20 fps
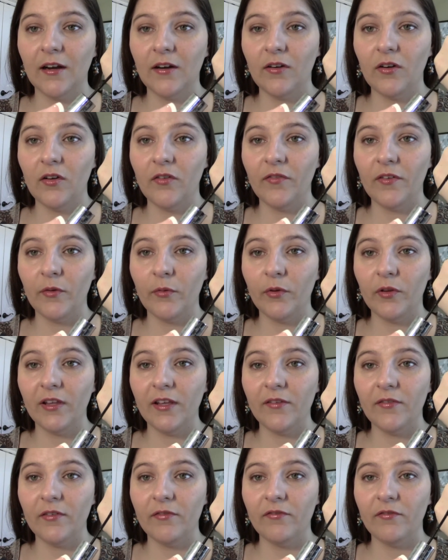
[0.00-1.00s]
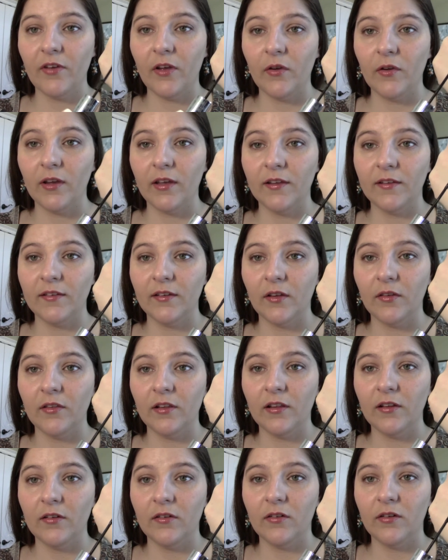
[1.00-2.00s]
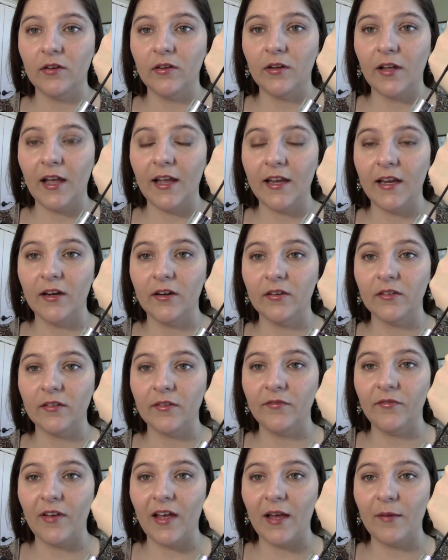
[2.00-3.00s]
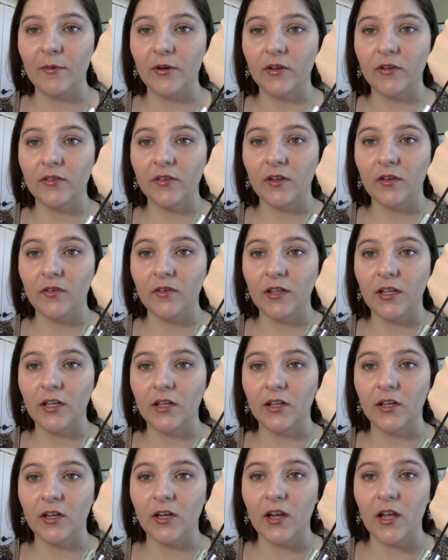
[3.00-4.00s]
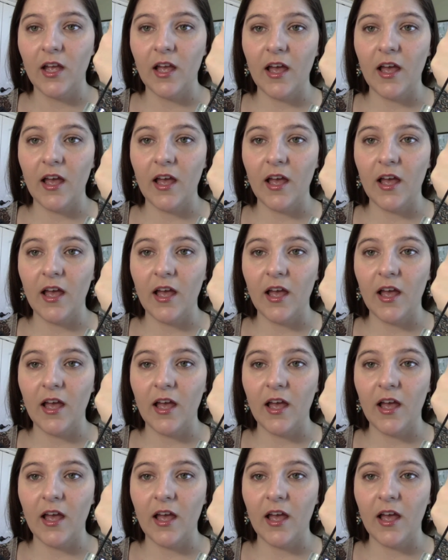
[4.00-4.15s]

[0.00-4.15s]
don't know if it will even focus on the little hairs and fibers on here,